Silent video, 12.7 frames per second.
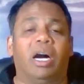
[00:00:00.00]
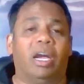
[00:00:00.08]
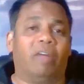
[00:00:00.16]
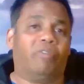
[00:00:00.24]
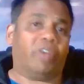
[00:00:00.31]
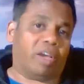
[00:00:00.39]

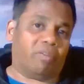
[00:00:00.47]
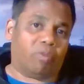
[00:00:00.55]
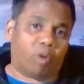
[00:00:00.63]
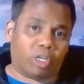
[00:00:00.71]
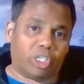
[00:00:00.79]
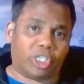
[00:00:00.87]
if you have
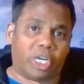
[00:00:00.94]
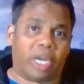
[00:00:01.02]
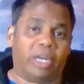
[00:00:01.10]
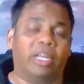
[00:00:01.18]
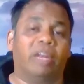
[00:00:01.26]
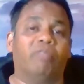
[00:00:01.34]
not
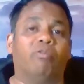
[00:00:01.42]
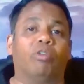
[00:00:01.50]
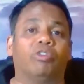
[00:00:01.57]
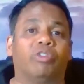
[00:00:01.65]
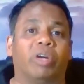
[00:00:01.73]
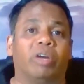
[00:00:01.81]
checked in
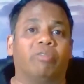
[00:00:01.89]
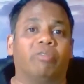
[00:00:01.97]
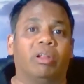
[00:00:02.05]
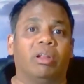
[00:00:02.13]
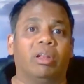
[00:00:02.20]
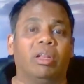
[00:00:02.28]
for
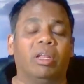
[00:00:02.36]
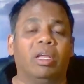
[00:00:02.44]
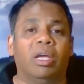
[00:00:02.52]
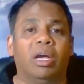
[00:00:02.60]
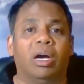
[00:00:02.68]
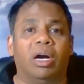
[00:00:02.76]
travel,
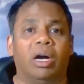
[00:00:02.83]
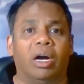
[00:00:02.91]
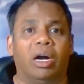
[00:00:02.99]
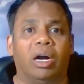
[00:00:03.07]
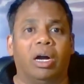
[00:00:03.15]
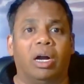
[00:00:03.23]

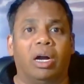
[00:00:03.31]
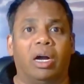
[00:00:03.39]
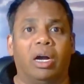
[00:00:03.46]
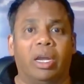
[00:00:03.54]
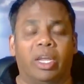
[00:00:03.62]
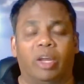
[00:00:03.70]

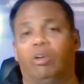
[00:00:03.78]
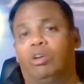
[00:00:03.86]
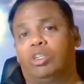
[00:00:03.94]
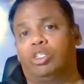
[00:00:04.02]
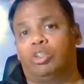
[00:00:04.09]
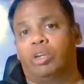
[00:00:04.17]
to
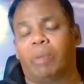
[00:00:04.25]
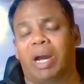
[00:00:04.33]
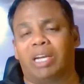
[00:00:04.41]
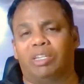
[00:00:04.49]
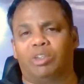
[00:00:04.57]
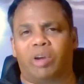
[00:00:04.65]
the
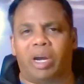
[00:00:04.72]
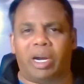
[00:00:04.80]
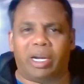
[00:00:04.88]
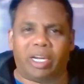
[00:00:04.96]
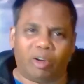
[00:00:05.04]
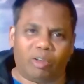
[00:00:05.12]
bike tonight,
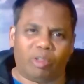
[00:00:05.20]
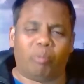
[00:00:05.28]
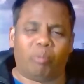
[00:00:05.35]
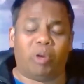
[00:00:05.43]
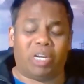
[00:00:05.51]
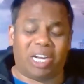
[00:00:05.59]

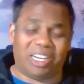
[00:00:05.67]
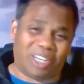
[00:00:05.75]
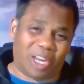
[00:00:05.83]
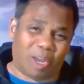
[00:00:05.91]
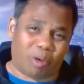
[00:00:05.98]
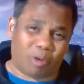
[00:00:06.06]
you
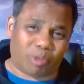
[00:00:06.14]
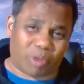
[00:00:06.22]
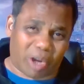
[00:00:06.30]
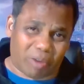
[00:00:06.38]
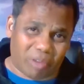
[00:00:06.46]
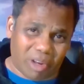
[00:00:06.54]
potentially could
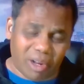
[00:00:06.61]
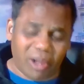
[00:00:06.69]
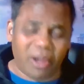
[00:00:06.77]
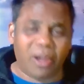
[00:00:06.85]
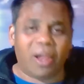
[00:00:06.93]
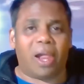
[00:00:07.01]
travel
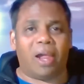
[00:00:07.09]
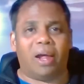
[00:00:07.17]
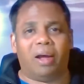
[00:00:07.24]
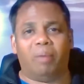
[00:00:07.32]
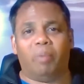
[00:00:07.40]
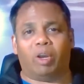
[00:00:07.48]

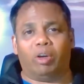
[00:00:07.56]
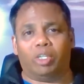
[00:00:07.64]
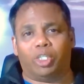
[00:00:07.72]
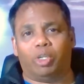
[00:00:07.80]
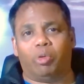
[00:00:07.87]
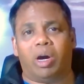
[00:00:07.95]

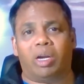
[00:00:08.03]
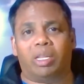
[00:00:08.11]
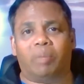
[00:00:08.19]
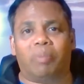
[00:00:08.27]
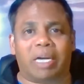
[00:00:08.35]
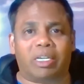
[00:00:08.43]
because you are
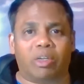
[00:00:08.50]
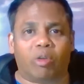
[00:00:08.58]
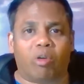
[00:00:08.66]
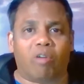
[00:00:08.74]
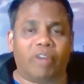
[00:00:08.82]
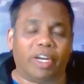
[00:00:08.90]
the partner
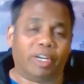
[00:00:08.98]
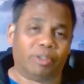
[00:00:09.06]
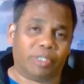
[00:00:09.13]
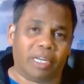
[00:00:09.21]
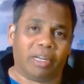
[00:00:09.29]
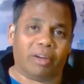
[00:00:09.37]
of a New
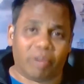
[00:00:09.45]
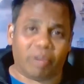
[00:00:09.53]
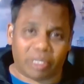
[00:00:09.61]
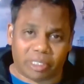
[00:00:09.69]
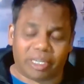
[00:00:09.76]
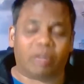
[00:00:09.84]
Zealand
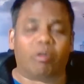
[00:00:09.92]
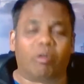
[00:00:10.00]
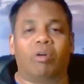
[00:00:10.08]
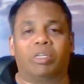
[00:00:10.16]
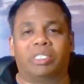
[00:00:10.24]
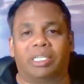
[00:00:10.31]
resident
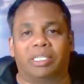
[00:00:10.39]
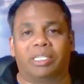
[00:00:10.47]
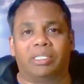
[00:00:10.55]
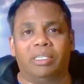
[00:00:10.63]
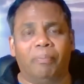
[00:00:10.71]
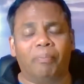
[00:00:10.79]
or
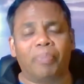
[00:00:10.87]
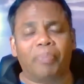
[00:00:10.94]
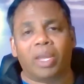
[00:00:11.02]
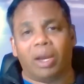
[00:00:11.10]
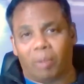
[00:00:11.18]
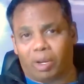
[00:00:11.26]
citizen,
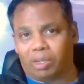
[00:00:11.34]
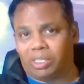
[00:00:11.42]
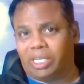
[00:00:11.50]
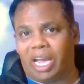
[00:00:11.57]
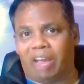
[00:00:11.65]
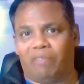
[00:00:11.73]
because
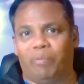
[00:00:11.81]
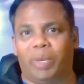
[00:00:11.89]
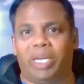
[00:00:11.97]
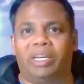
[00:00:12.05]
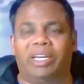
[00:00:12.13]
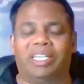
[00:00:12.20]
they have
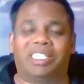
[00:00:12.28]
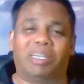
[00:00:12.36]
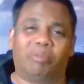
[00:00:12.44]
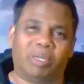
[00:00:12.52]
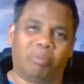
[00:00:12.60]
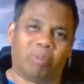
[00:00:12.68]
made that
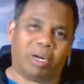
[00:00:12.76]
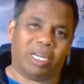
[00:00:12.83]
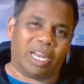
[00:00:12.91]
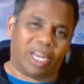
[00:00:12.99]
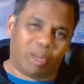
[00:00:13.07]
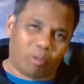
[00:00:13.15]
exception. But
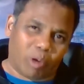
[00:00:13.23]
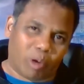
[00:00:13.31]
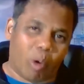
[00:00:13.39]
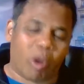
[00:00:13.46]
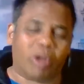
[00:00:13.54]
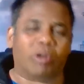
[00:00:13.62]
then you will
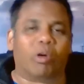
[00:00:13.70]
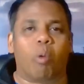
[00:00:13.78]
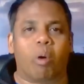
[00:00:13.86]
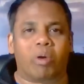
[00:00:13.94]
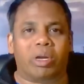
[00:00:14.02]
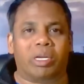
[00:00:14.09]
go into
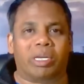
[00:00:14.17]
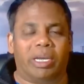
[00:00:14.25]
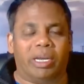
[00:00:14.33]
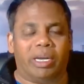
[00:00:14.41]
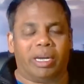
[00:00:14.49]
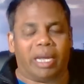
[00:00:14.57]

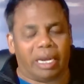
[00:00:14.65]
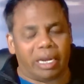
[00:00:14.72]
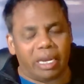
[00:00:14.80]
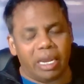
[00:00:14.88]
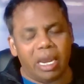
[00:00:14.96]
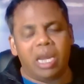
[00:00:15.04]
quarantine and
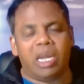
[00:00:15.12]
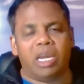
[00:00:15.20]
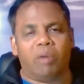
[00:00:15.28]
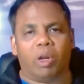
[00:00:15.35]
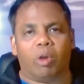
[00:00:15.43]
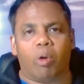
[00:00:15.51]

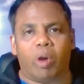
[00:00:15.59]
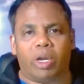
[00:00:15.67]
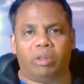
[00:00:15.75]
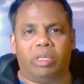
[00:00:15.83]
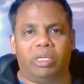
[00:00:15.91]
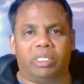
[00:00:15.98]
you will go
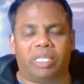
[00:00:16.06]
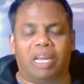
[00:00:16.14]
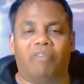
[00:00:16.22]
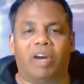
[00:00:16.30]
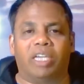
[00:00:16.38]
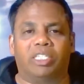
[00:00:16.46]
into the
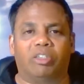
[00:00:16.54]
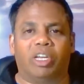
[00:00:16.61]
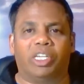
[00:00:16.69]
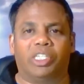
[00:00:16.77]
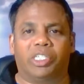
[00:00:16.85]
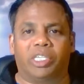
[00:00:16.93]
self
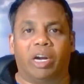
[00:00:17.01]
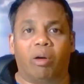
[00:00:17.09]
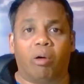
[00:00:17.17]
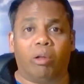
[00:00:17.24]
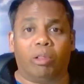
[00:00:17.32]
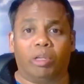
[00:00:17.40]
isolation and
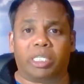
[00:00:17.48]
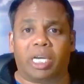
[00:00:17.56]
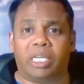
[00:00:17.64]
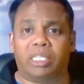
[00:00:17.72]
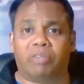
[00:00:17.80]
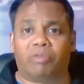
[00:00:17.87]
all those
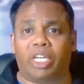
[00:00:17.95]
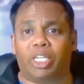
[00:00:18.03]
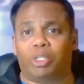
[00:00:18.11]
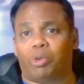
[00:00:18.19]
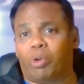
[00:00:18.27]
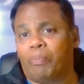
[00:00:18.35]
kinds of
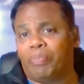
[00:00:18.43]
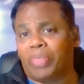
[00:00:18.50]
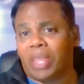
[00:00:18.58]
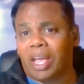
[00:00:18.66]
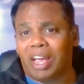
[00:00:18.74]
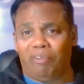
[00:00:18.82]
things. So,
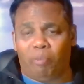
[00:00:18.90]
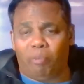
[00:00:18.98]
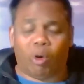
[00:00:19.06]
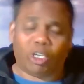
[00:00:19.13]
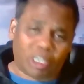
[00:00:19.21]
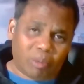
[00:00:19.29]
if
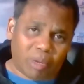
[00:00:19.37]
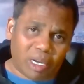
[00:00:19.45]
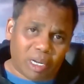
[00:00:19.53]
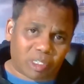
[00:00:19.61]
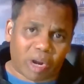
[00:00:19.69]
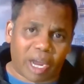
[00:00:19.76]

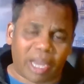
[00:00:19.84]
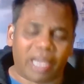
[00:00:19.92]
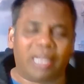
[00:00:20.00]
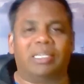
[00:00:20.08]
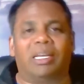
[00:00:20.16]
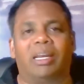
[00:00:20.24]
possible, try
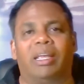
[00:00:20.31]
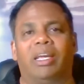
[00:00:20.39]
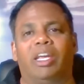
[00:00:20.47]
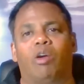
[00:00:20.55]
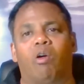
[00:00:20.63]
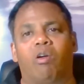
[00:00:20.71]
and delay
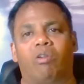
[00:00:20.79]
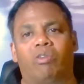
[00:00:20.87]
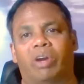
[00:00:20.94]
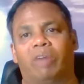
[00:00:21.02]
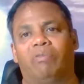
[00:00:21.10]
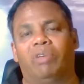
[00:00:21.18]
your
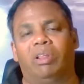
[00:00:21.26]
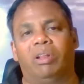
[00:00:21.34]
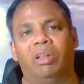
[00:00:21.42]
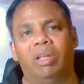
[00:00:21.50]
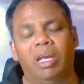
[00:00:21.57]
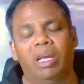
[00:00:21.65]

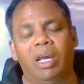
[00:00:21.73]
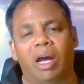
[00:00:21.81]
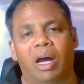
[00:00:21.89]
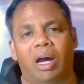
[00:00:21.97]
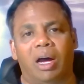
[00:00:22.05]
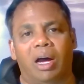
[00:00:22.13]
travel,
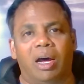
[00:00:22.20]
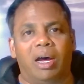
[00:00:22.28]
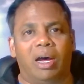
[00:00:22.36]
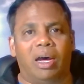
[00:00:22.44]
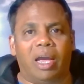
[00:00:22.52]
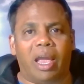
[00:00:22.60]

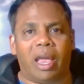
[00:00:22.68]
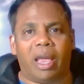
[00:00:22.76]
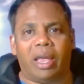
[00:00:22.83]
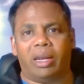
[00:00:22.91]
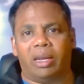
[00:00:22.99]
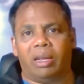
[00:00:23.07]

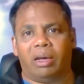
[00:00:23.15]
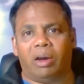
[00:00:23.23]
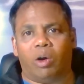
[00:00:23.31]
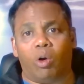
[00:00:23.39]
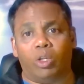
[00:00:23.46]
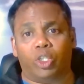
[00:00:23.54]
and
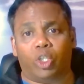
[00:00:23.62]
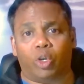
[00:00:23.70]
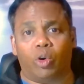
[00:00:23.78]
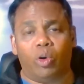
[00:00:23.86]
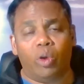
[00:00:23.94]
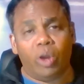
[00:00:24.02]

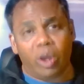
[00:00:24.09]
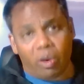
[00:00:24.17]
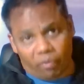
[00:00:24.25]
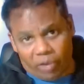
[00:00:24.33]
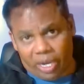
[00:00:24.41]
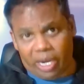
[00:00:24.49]
also
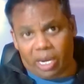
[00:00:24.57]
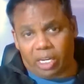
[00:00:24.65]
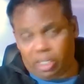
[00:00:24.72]
we